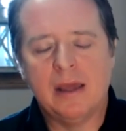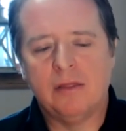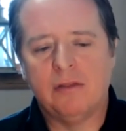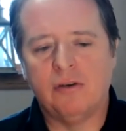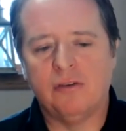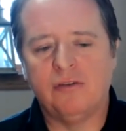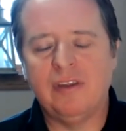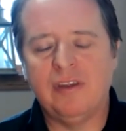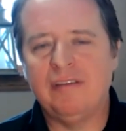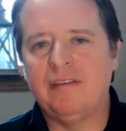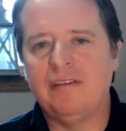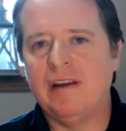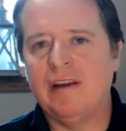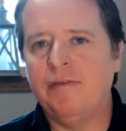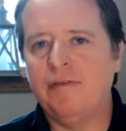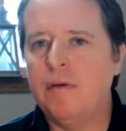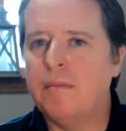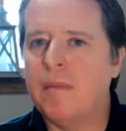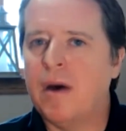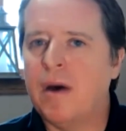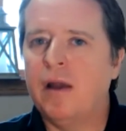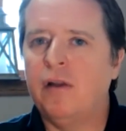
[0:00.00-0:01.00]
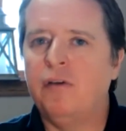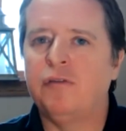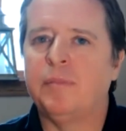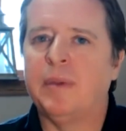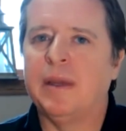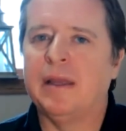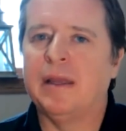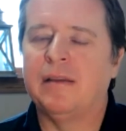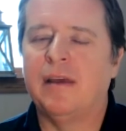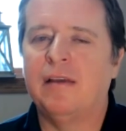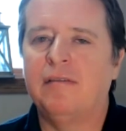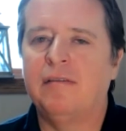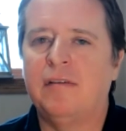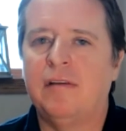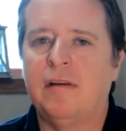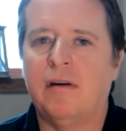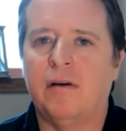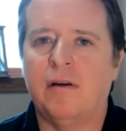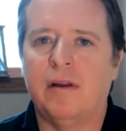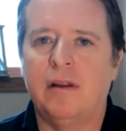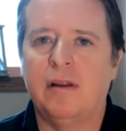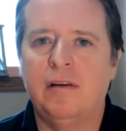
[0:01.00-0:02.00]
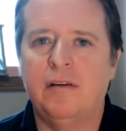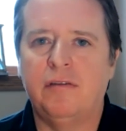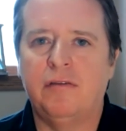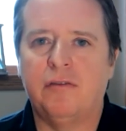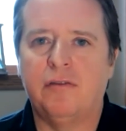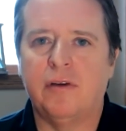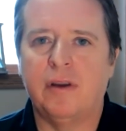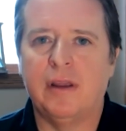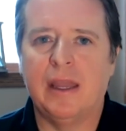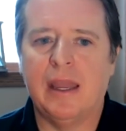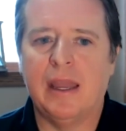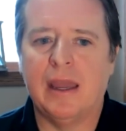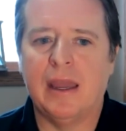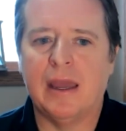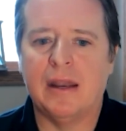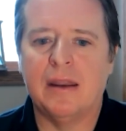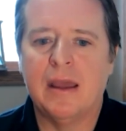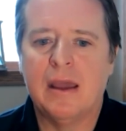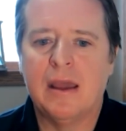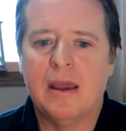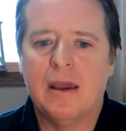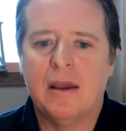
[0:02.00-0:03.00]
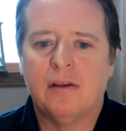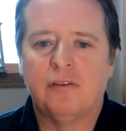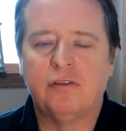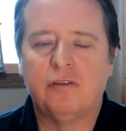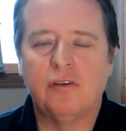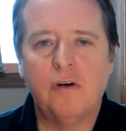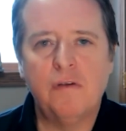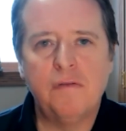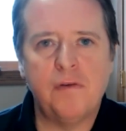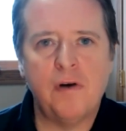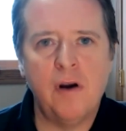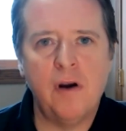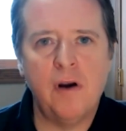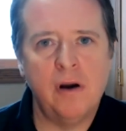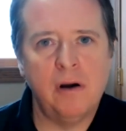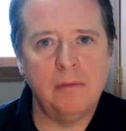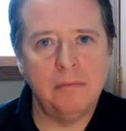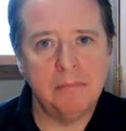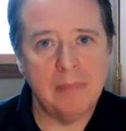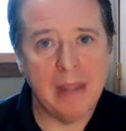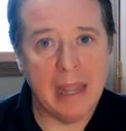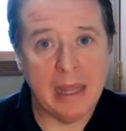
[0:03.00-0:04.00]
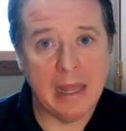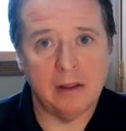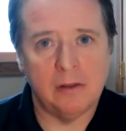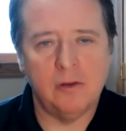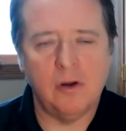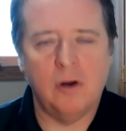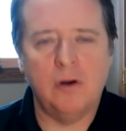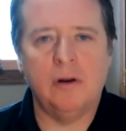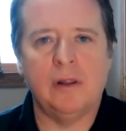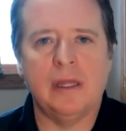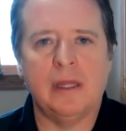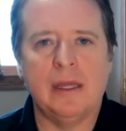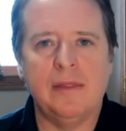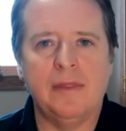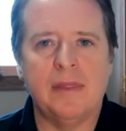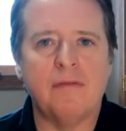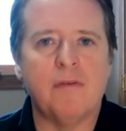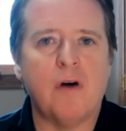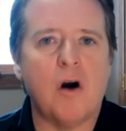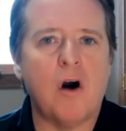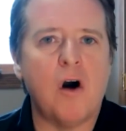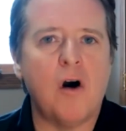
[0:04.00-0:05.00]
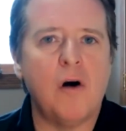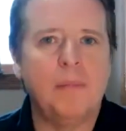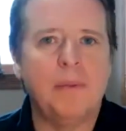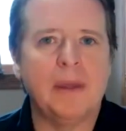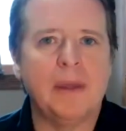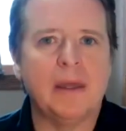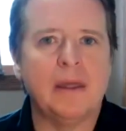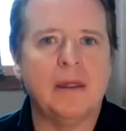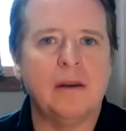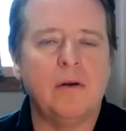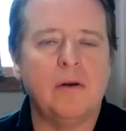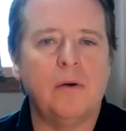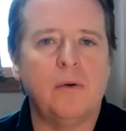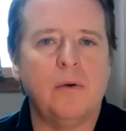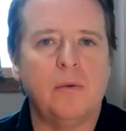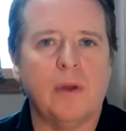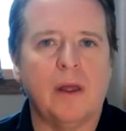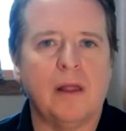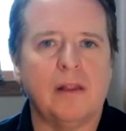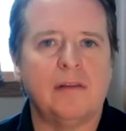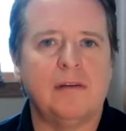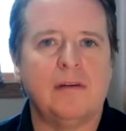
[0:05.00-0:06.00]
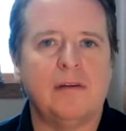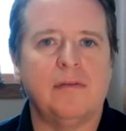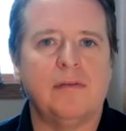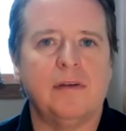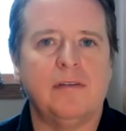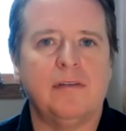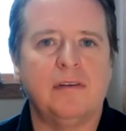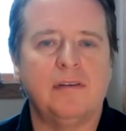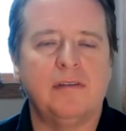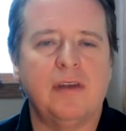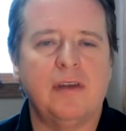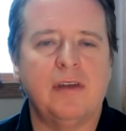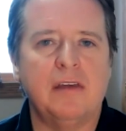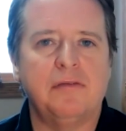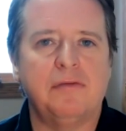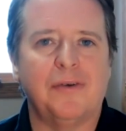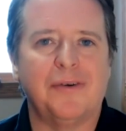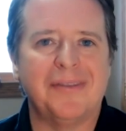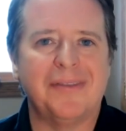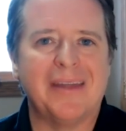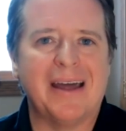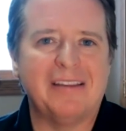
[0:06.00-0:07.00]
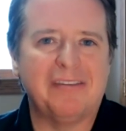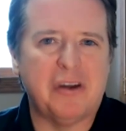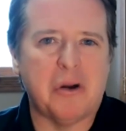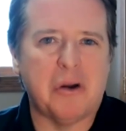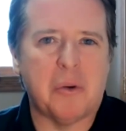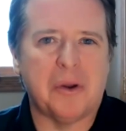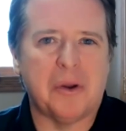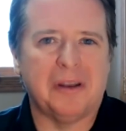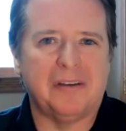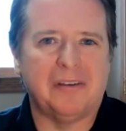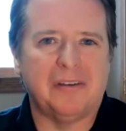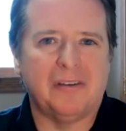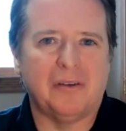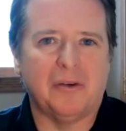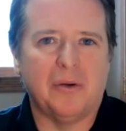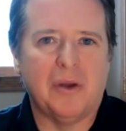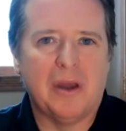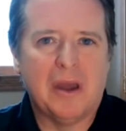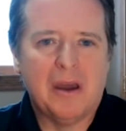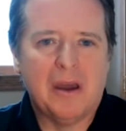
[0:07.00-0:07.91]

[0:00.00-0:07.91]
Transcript: There's these different models being tested in our industry. And so far, anecdotally, they've all been relatively successful. And that's going to